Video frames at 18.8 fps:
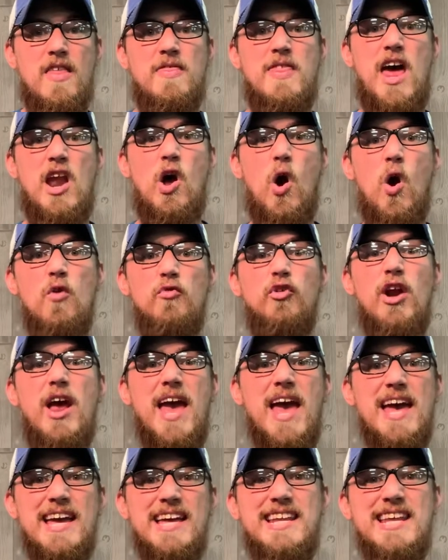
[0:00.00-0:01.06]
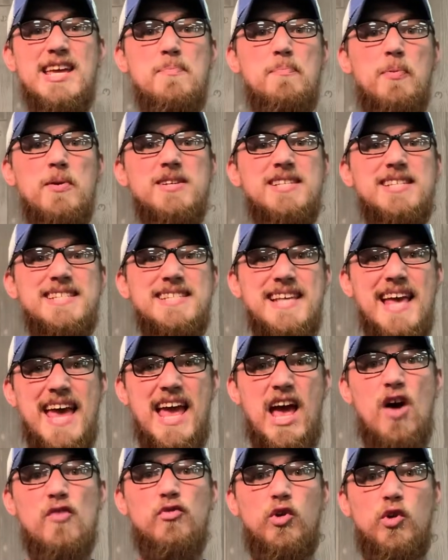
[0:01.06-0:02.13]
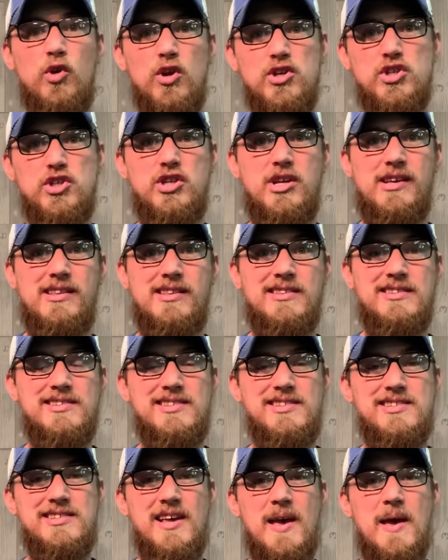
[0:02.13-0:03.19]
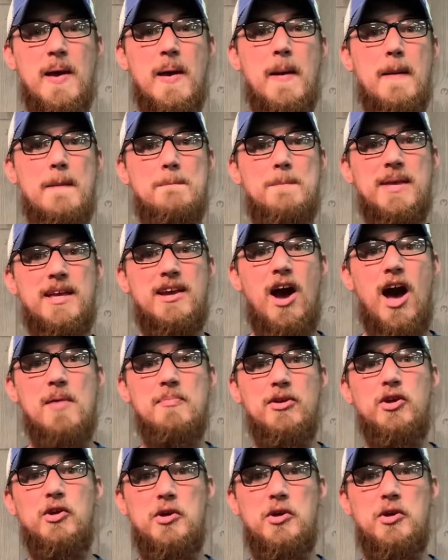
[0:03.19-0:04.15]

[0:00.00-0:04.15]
That over 80% of Christians become a